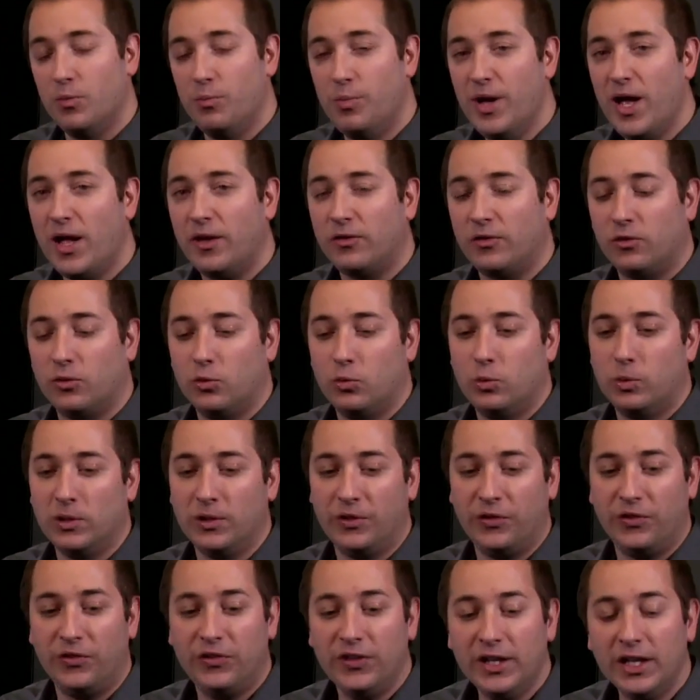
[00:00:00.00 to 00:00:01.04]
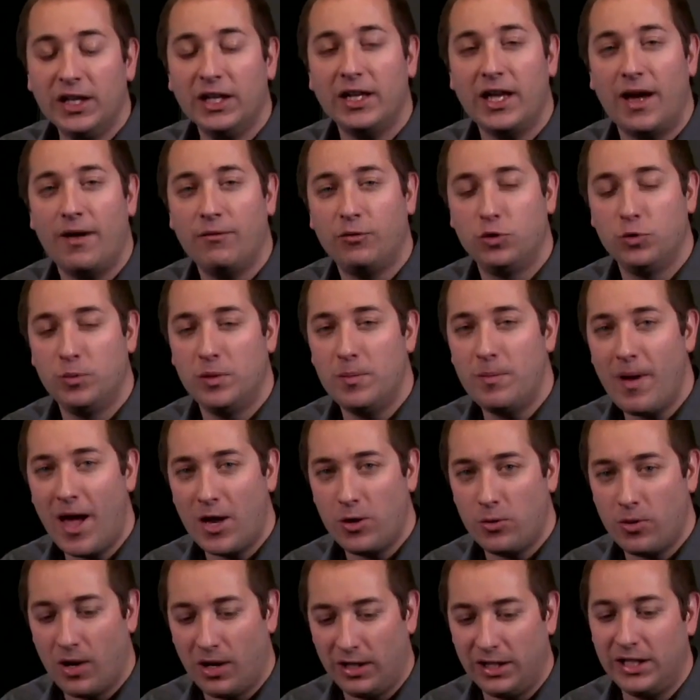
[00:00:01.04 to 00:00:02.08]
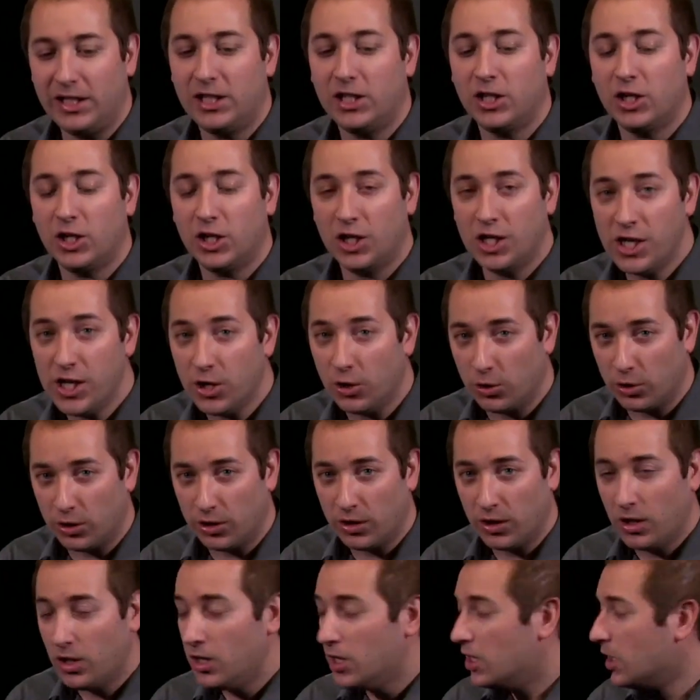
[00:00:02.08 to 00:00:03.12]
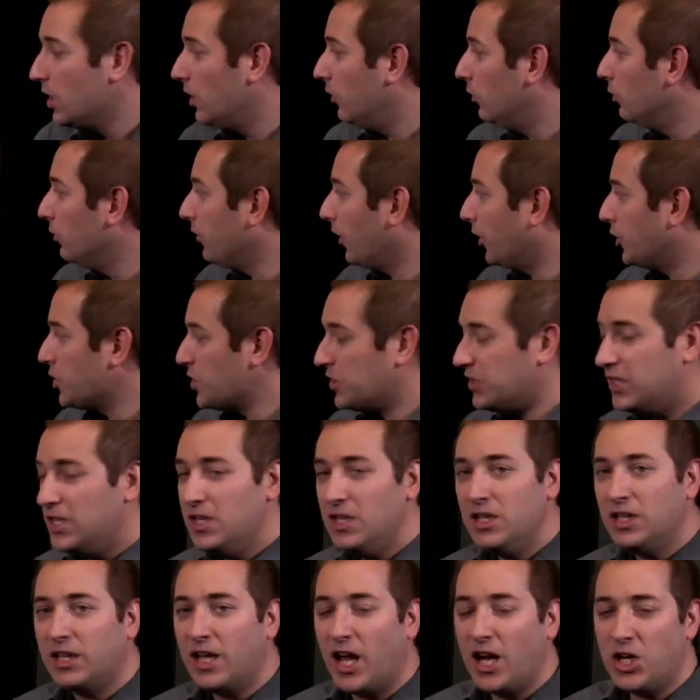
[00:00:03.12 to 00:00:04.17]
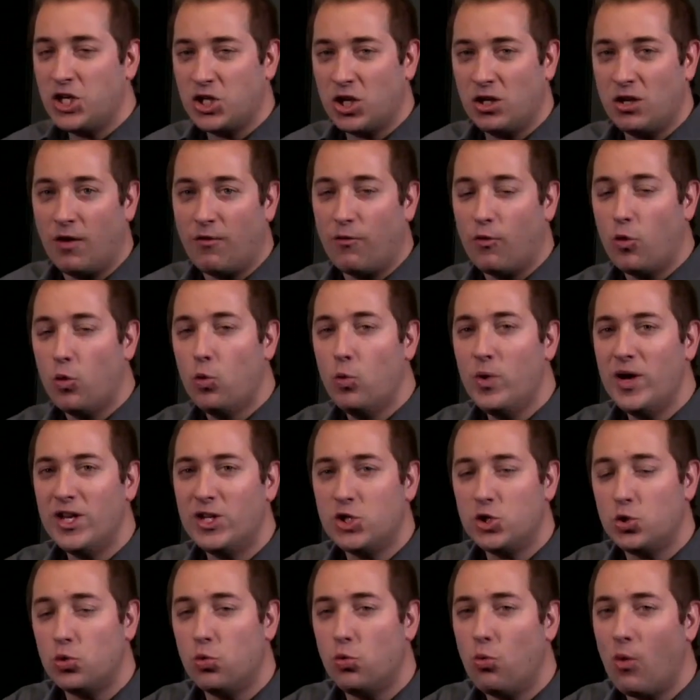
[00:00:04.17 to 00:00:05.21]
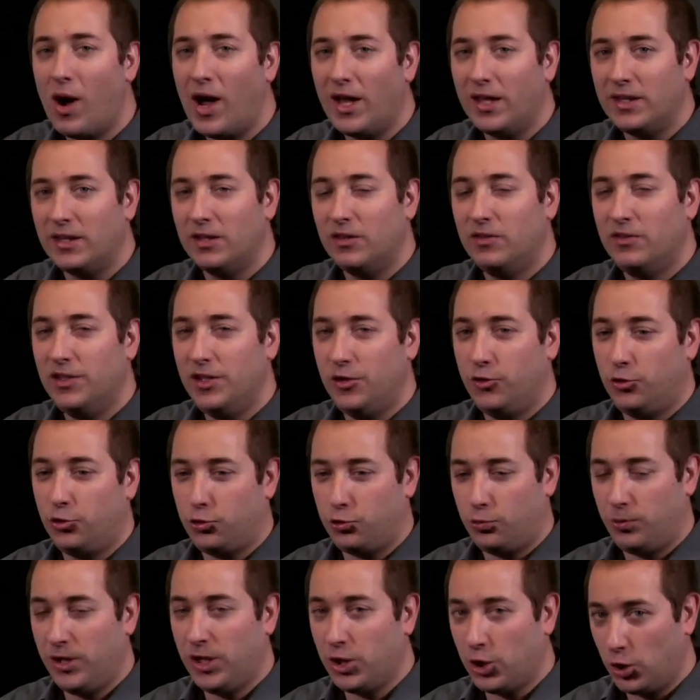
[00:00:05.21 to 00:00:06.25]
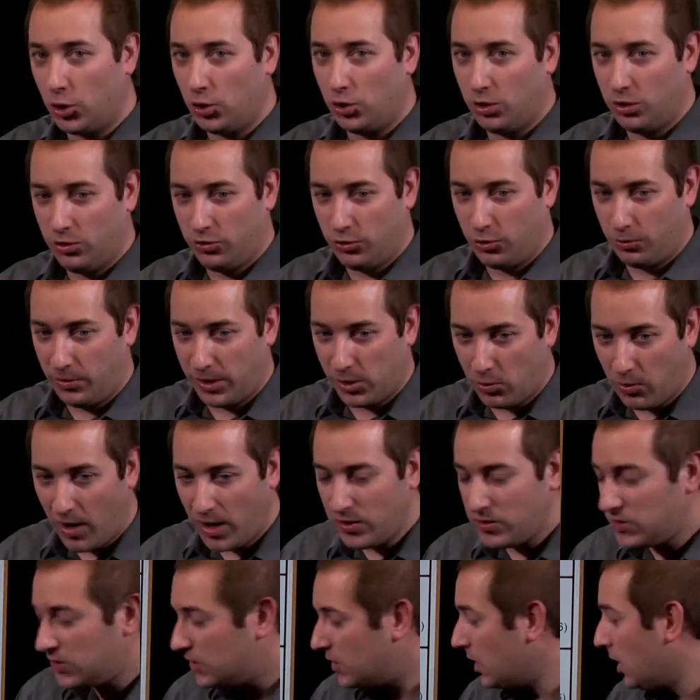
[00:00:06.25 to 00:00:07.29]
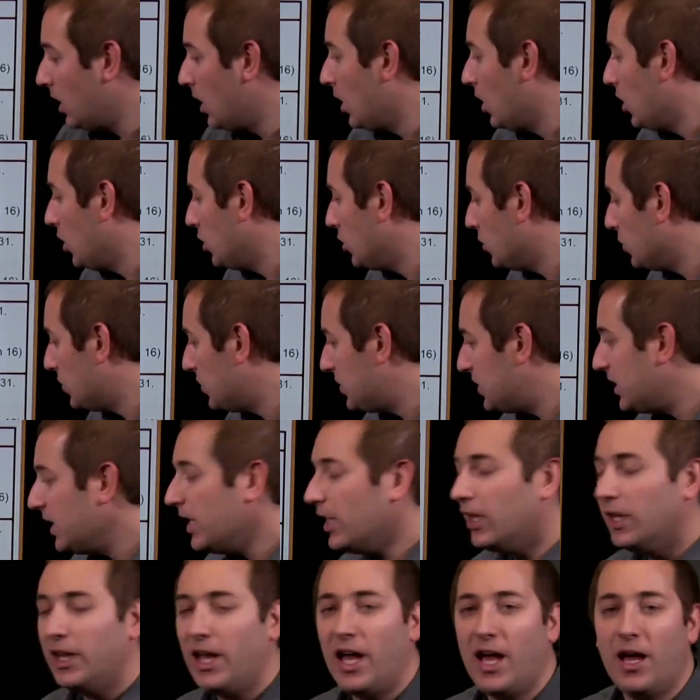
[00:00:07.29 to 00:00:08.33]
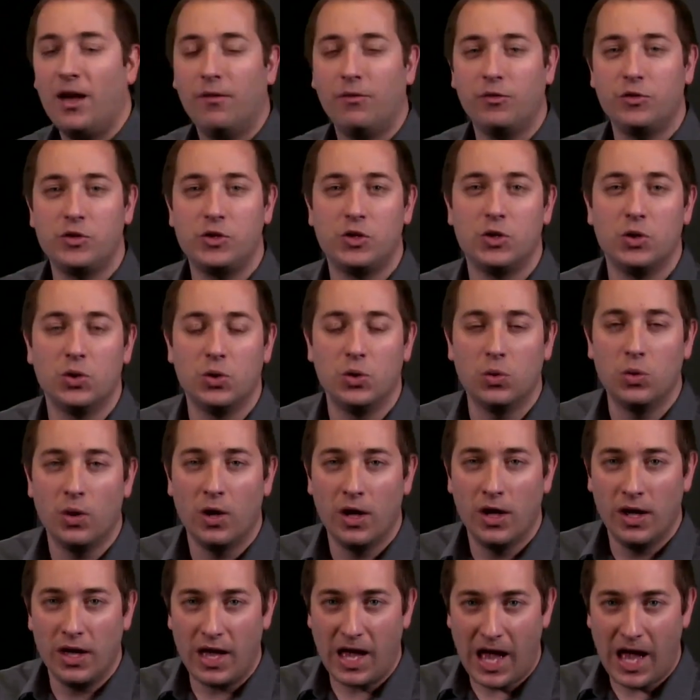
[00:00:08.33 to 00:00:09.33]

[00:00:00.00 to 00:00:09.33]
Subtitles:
bits will still have to be manually cleared. Those are just indication of which one did trigger the request. You still have to